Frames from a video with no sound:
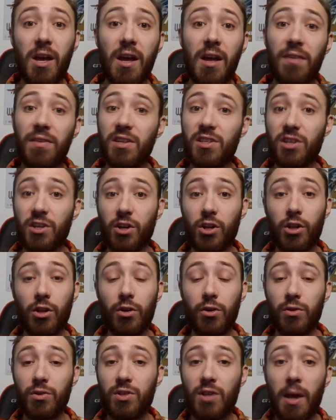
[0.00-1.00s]
This
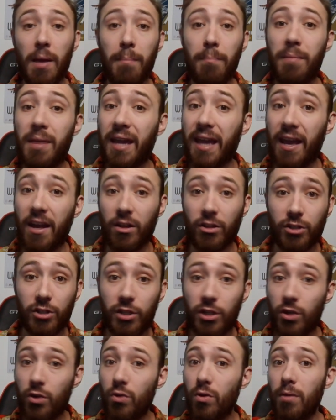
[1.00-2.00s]
includes
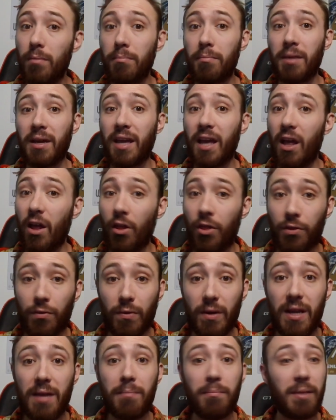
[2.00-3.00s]
MIC-L2,
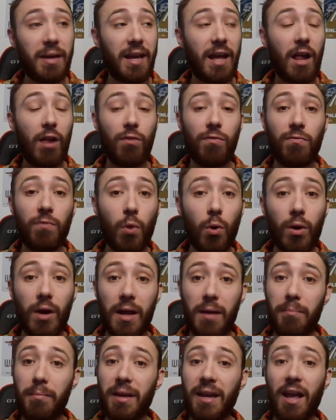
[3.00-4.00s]
MIC-L3, MIC-L4,
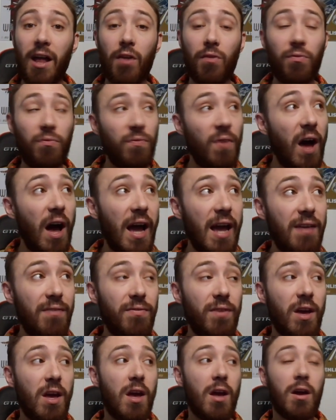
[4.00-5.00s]
and MIC-L5
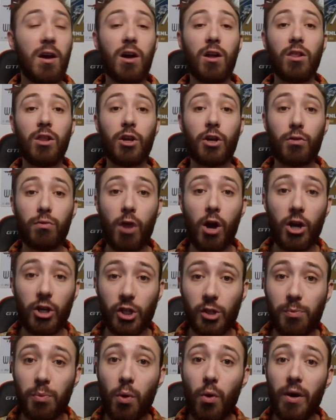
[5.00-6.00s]

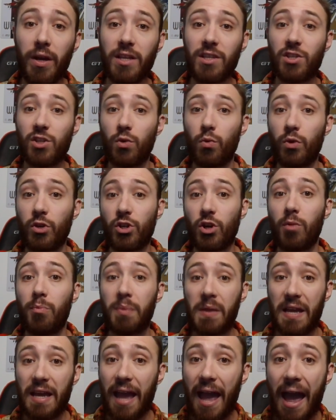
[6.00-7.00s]
Lagrange points, which are
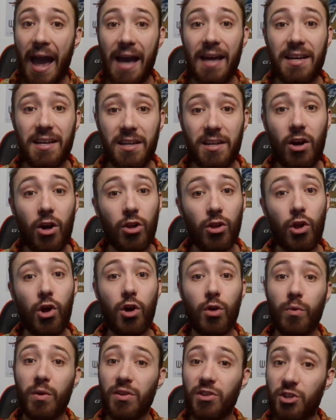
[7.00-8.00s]
being added
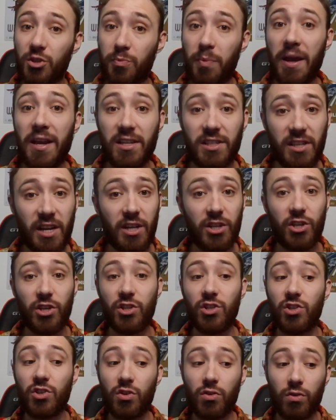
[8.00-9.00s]
along with space
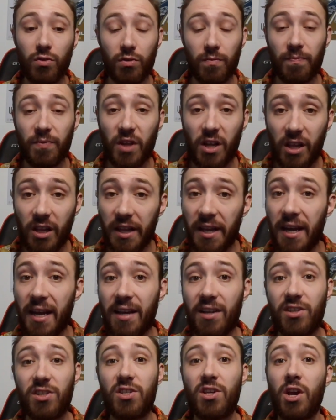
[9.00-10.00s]
stations,
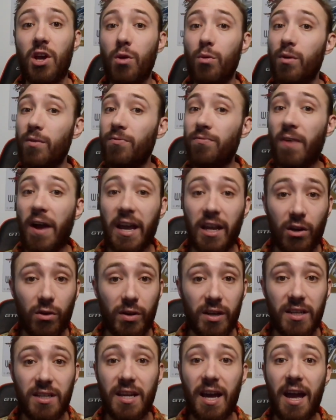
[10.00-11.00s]
clinics,
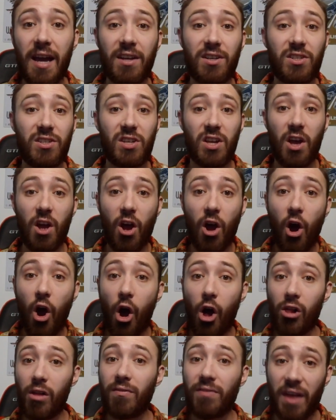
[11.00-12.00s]
refinery decks,
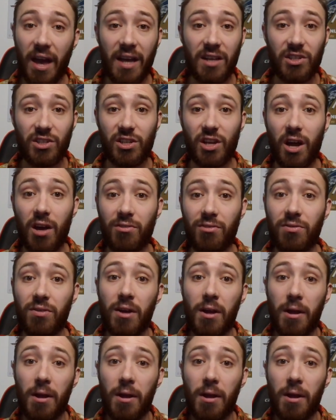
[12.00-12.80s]
all of that stuff.